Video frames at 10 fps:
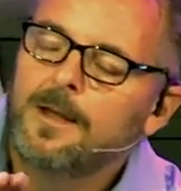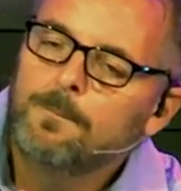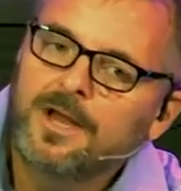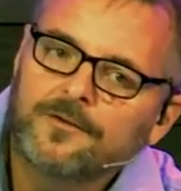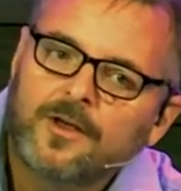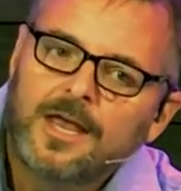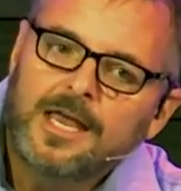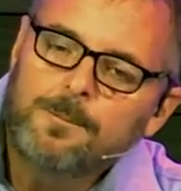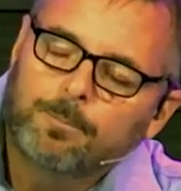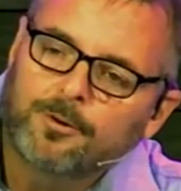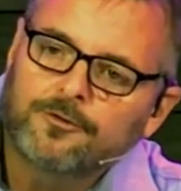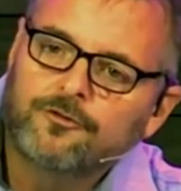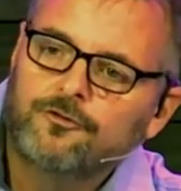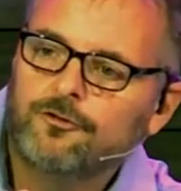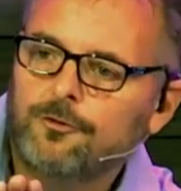Because he
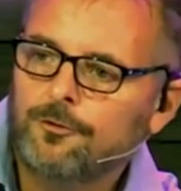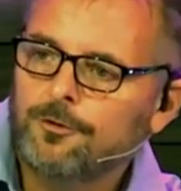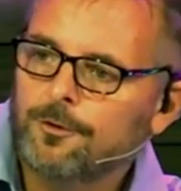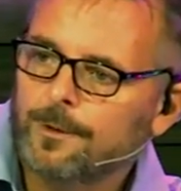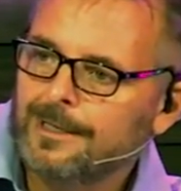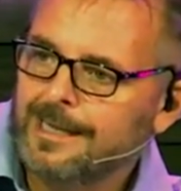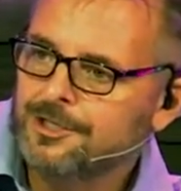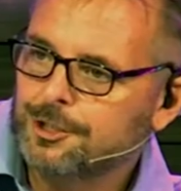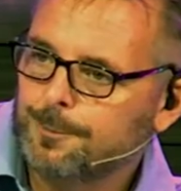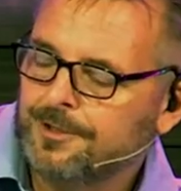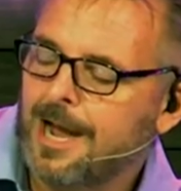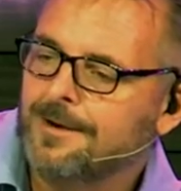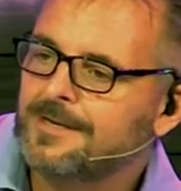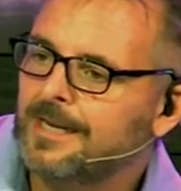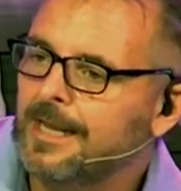pursued a relationship with
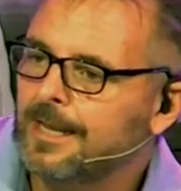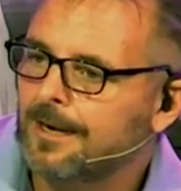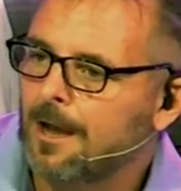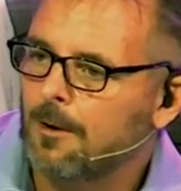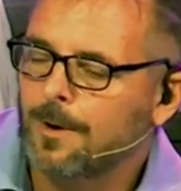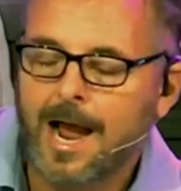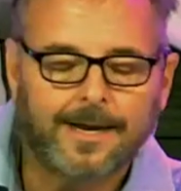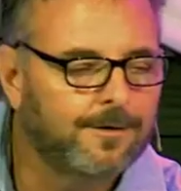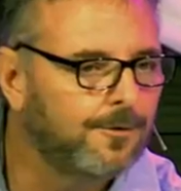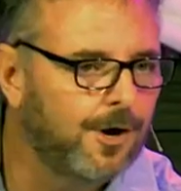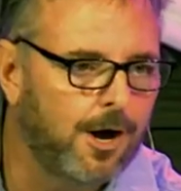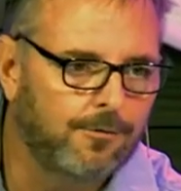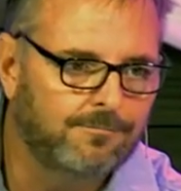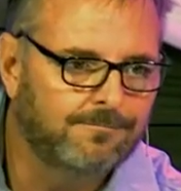God. Did he get it all right? No.